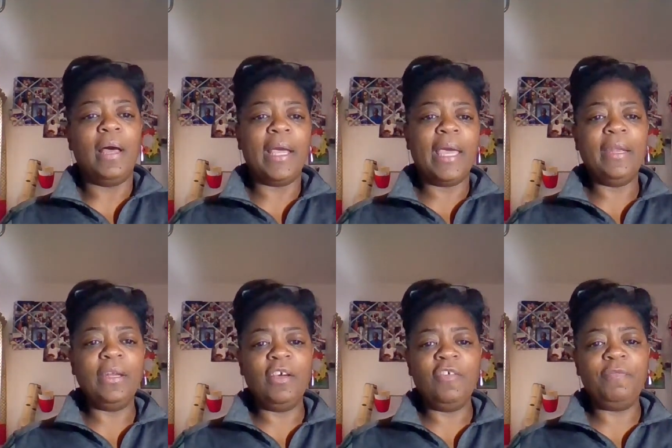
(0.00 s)
I got
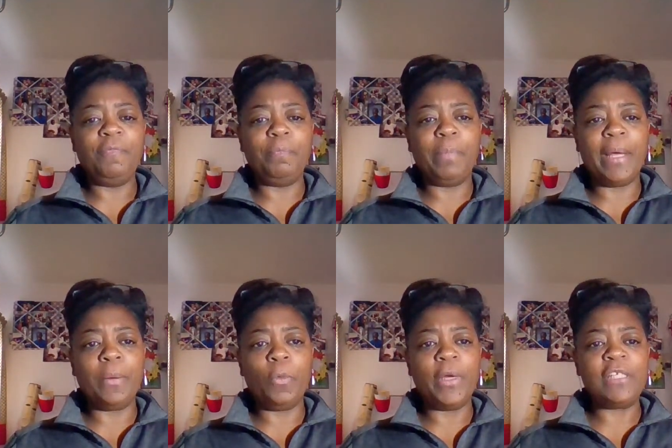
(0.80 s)
enough
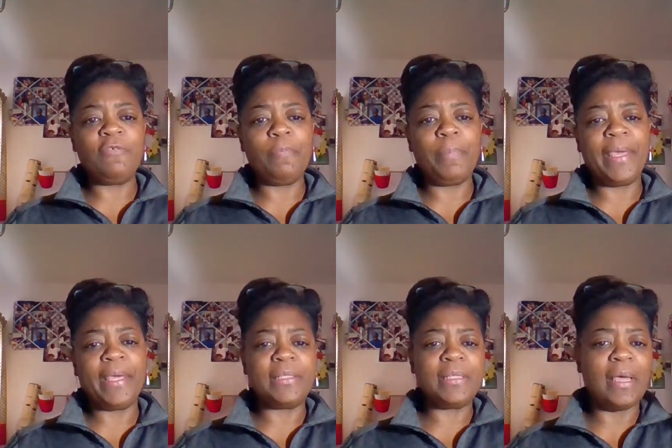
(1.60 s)
bottom weights for
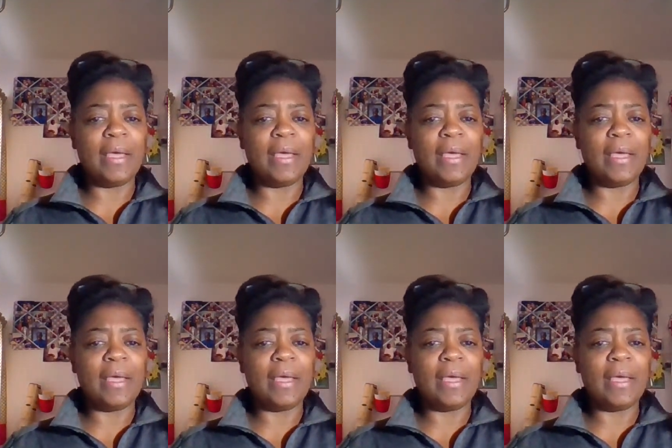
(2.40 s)
pants.